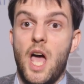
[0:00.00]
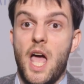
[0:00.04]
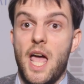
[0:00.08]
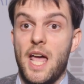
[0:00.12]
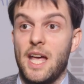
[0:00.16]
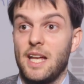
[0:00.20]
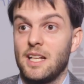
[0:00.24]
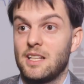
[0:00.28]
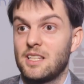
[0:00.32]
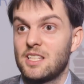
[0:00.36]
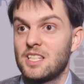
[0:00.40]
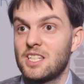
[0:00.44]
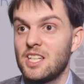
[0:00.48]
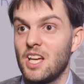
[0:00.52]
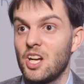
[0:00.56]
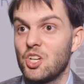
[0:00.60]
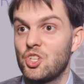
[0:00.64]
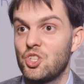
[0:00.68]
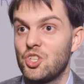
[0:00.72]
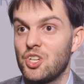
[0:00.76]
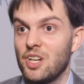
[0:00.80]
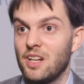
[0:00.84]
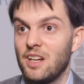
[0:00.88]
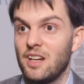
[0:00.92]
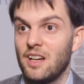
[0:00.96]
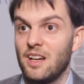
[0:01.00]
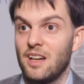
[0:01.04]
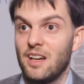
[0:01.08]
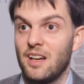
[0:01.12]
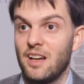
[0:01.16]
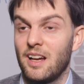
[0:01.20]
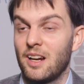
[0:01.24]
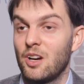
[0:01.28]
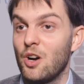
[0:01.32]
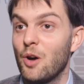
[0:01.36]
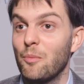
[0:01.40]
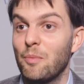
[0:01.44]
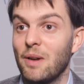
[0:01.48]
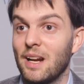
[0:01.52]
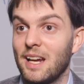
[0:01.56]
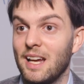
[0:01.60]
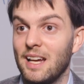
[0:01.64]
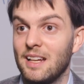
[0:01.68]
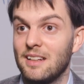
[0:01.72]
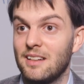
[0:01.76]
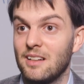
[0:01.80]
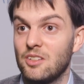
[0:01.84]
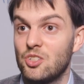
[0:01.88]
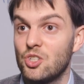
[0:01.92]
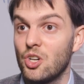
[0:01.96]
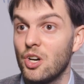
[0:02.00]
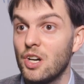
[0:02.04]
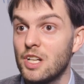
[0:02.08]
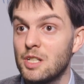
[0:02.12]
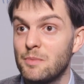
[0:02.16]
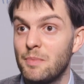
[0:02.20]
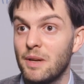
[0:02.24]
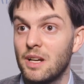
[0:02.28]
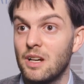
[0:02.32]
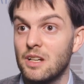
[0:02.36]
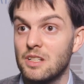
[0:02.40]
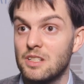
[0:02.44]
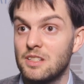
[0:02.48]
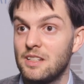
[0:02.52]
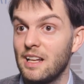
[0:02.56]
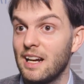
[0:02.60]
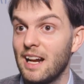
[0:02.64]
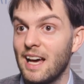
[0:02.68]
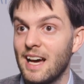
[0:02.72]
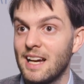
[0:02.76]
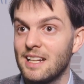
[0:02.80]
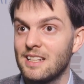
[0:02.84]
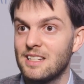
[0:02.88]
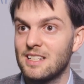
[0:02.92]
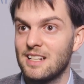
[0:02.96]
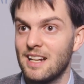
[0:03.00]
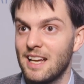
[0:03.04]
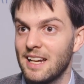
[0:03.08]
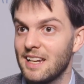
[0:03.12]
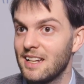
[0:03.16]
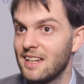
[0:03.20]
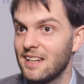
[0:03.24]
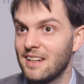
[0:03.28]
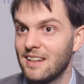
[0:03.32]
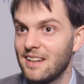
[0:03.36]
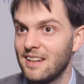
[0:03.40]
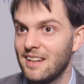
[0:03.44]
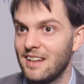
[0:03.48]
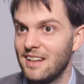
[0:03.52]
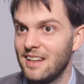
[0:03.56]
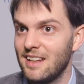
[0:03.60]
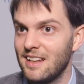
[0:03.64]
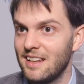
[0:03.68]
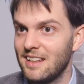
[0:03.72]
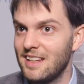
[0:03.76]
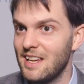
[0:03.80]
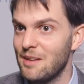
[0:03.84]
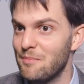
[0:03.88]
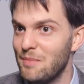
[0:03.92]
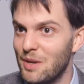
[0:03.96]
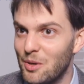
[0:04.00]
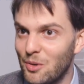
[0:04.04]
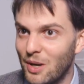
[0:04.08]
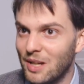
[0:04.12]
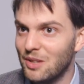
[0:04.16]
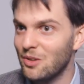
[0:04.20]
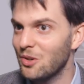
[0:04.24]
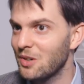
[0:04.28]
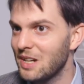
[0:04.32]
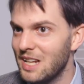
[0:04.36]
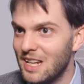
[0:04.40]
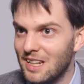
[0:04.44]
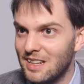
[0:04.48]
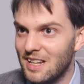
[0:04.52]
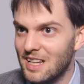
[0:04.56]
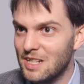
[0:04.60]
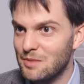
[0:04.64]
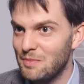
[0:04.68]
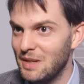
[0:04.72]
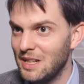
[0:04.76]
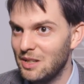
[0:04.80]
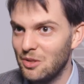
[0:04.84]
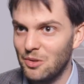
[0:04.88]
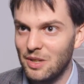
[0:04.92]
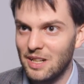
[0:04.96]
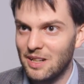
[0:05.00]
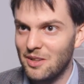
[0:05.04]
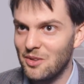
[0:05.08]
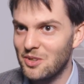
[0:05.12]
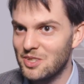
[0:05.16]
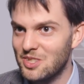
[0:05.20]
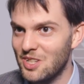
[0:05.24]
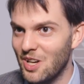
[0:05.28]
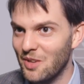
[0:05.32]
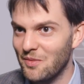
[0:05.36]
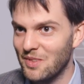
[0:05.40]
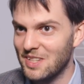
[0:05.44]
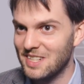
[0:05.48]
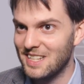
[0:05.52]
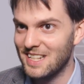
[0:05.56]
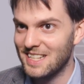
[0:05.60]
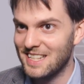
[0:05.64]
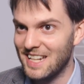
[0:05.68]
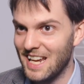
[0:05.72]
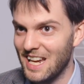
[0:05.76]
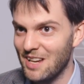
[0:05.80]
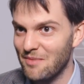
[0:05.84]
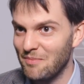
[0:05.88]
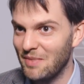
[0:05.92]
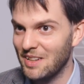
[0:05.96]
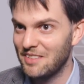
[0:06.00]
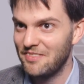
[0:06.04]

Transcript: it's such a complicated choice because the lines like king b1 or king takes b2, it looks almost the same,